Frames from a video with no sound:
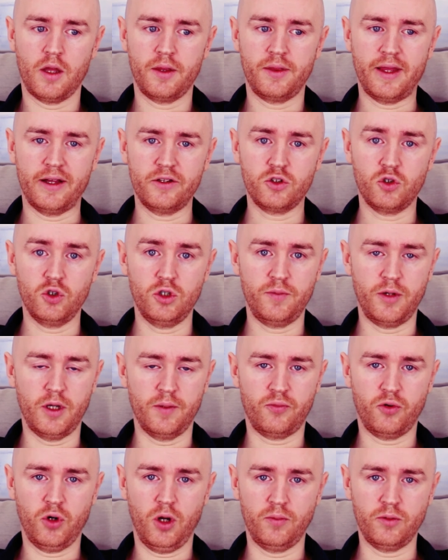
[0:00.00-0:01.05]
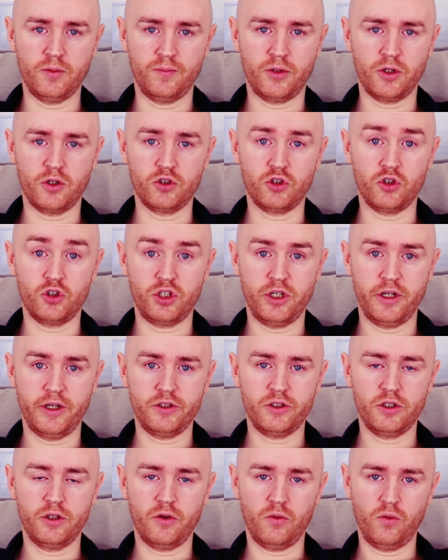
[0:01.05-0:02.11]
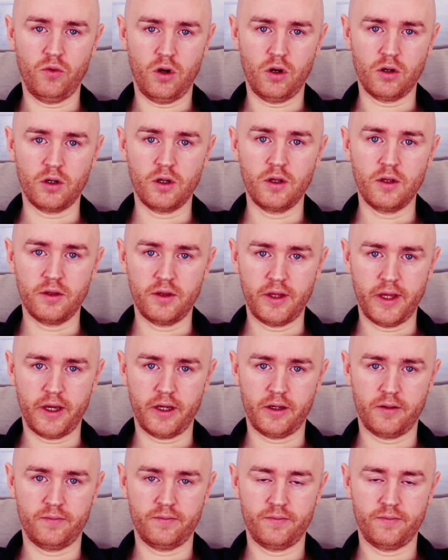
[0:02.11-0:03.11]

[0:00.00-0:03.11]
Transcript: that's going to be a problem because you're chasing the wrong thing.